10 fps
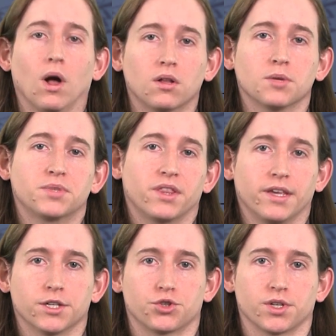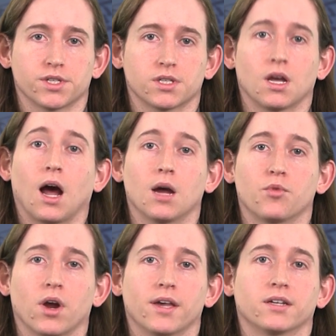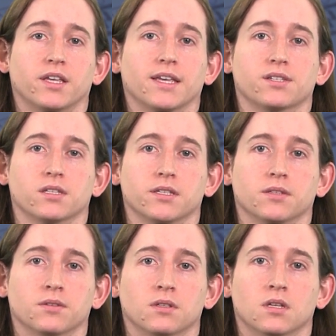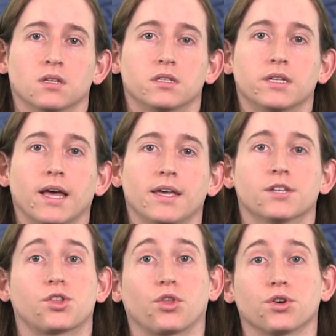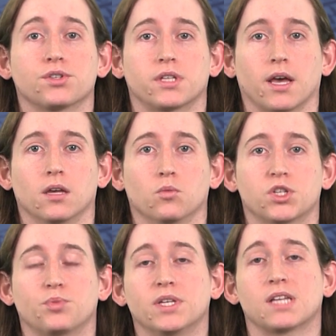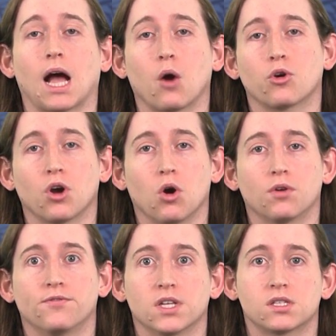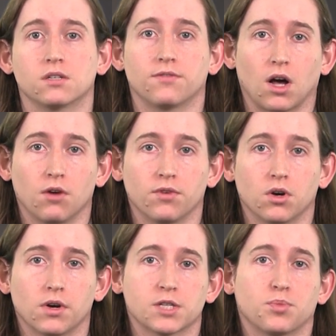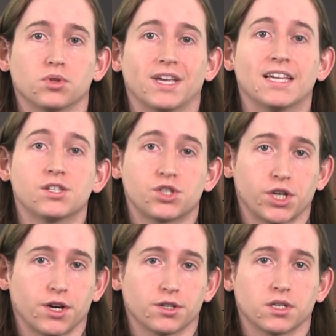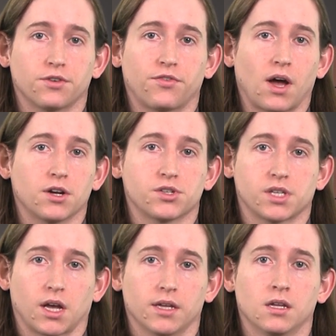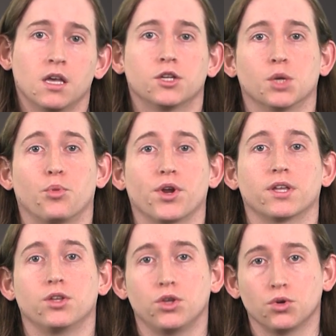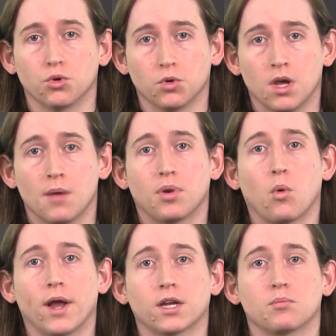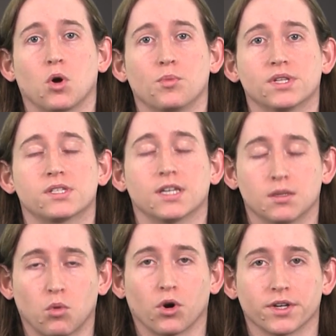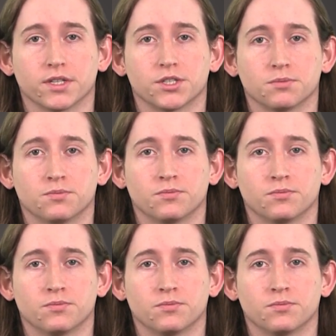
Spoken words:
Welcome to The Interest. I'm Ryan Kingsley. Today is Thursday, which means our own Vincent Valvo has pulled his chair to the fireside to bring you poetic moments in mortgage.